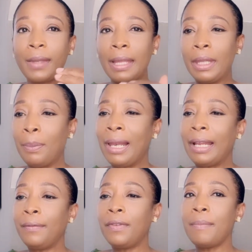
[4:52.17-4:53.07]
the
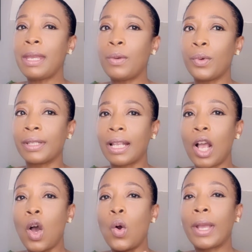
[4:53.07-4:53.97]
plan for me was,
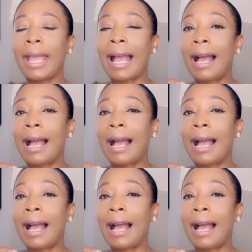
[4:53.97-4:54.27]
okay,